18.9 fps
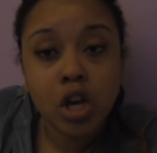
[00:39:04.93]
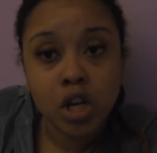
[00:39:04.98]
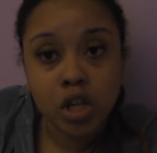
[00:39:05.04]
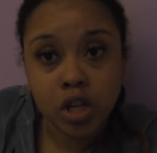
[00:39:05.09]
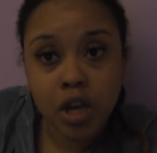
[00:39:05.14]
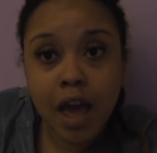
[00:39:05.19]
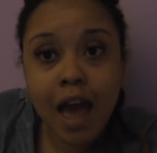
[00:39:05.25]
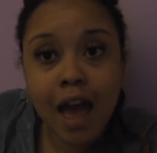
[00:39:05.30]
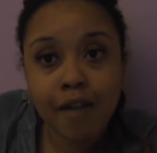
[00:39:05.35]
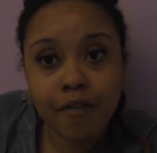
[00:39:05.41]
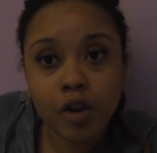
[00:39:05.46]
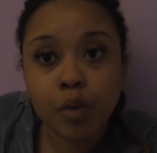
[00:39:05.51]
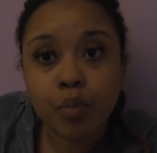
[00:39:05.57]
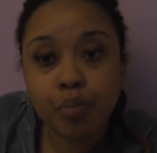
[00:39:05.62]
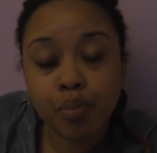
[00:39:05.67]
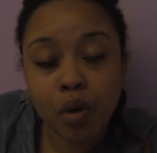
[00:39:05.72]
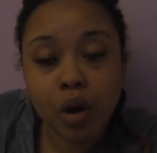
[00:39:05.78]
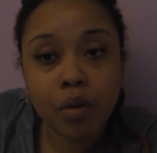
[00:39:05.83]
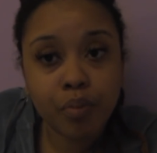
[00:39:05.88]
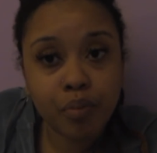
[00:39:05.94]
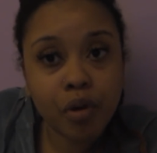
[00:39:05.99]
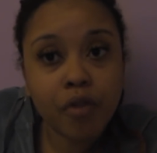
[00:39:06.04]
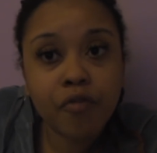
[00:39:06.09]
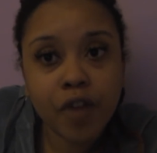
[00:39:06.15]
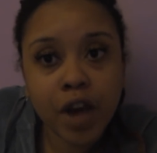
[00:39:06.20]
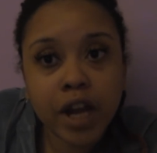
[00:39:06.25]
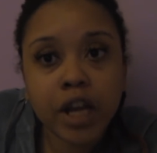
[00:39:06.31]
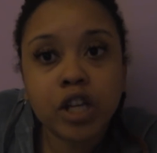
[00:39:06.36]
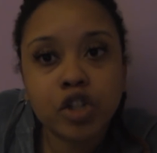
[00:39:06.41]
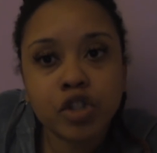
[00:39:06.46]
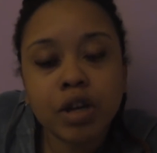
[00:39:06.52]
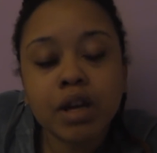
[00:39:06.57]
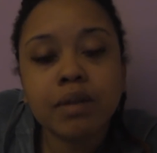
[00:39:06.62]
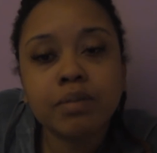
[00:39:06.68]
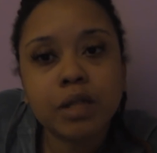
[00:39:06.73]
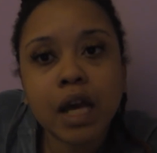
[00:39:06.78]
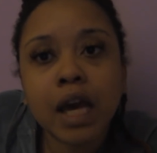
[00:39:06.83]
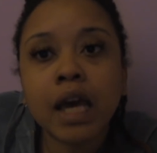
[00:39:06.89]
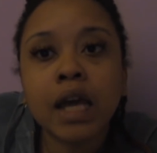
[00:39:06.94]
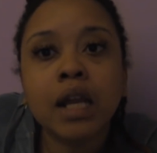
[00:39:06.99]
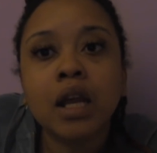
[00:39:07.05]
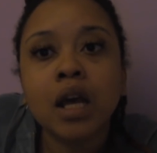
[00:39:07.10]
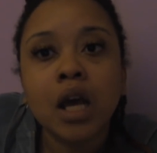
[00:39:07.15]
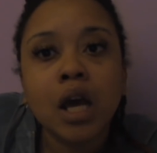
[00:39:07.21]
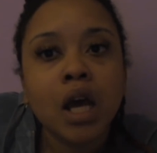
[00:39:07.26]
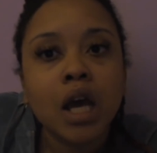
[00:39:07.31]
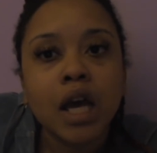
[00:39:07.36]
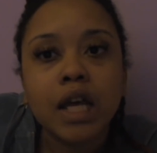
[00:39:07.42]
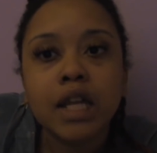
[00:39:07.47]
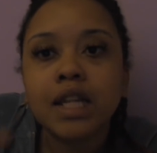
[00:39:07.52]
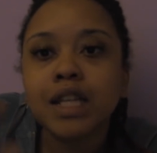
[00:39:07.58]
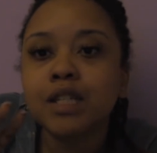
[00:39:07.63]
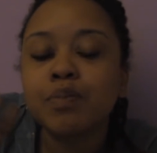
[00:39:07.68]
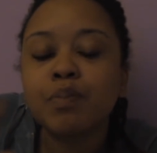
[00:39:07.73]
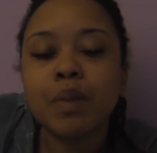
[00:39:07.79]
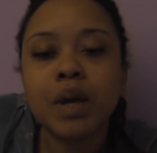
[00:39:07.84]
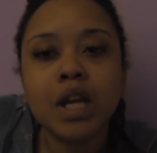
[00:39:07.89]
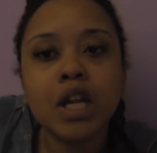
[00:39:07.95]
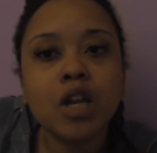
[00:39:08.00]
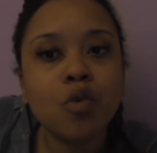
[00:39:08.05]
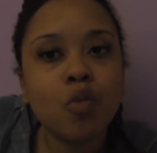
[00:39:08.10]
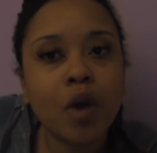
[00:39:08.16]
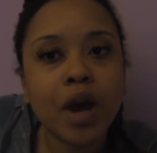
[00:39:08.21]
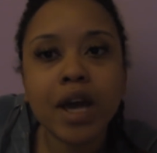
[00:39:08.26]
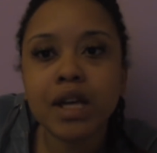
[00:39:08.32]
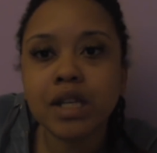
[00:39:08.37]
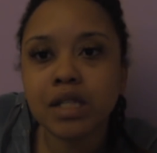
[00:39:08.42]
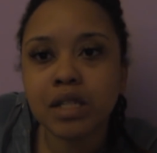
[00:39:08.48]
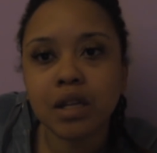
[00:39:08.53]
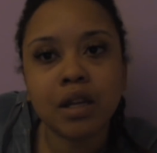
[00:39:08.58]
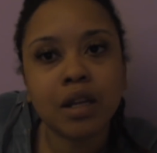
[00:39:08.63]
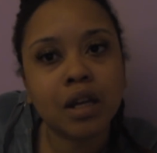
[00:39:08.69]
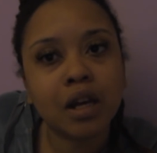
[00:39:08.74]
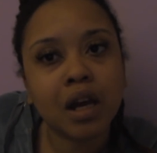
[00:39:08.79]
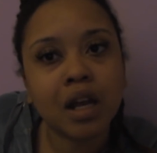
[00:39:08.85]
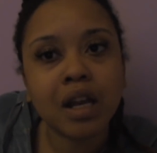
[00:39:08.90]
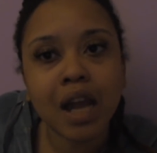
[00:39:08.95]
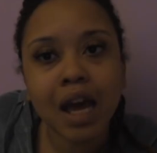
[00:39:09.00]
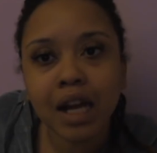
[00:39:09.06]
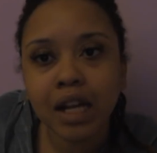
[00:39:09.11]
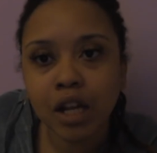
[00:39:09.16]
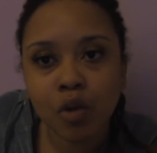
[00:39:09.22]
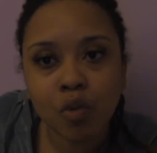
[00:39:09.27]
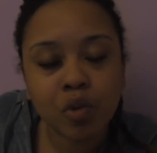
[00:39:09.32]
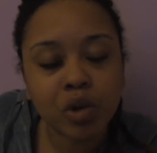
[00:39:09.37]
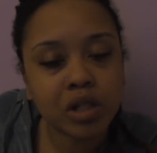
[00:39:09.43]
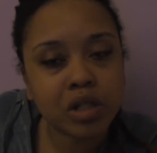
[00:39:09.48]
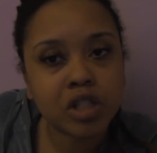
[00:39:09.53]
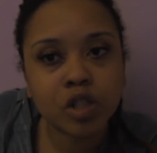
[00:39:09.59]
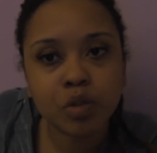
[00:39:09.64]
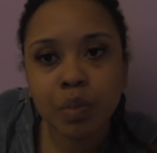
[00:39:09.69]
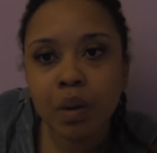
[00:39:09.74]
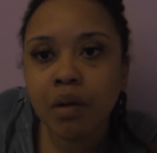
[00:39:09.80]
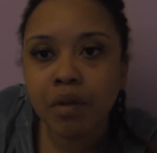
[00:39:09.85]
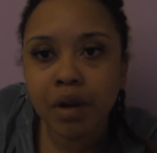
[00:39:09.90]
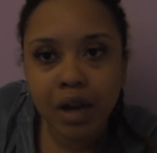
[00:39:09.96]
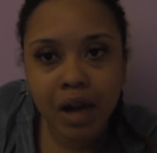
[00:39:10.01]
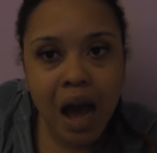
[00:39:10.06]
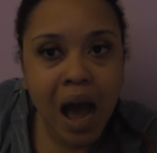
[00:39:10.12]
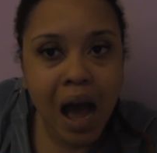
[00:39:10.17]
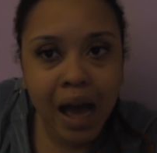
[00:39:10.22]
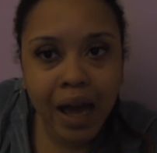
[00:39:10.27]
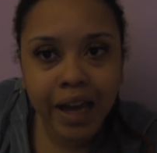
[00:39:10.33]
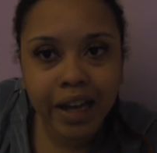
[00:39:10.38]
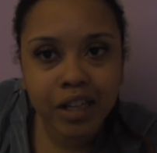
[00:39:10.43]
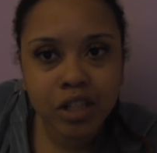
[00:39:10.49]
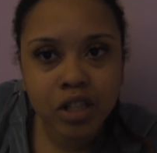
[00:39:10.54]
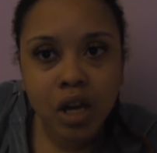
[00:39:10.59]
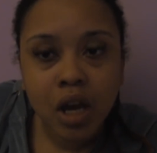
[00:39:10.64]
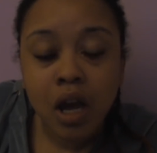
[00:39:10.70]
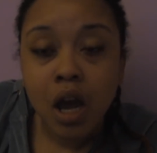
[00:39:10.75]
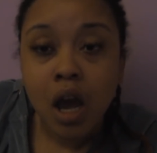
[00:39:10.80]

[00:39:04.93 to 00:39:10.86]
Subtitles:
You're having prophetic dreams. And there's many ways in connecting with spirit guides.